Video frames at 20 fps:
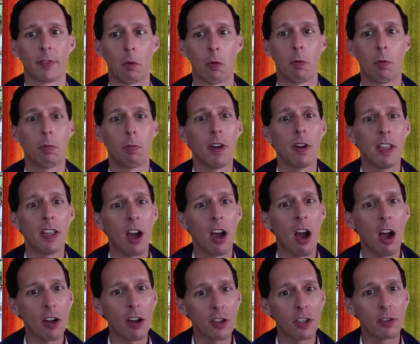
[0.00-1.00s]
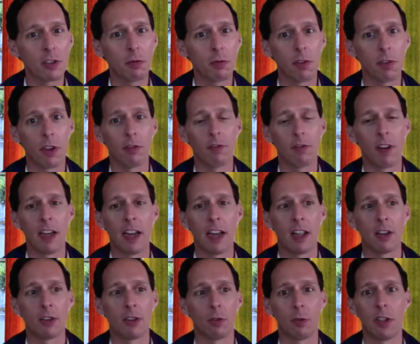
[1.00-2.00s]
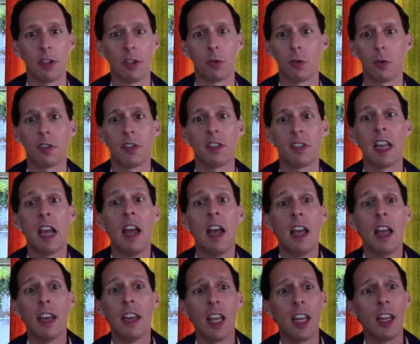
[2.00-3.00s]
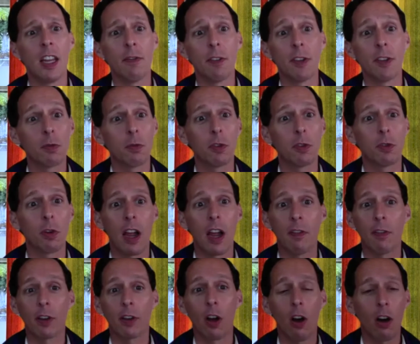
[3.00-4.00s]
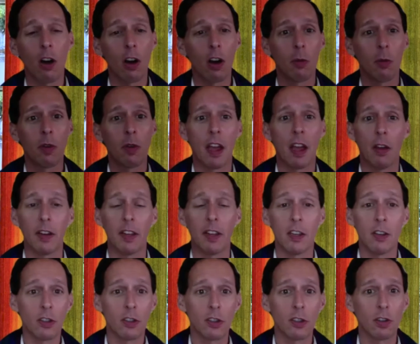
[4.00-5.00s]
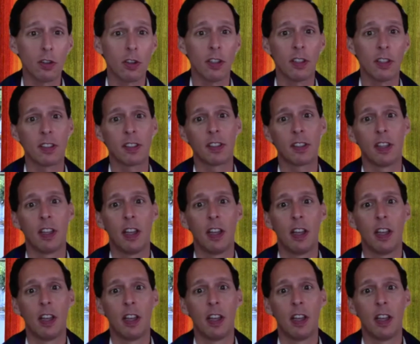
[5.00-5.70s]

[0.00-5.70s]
We're pretty cautious with our financial resources. None of us would drive a car without insurance.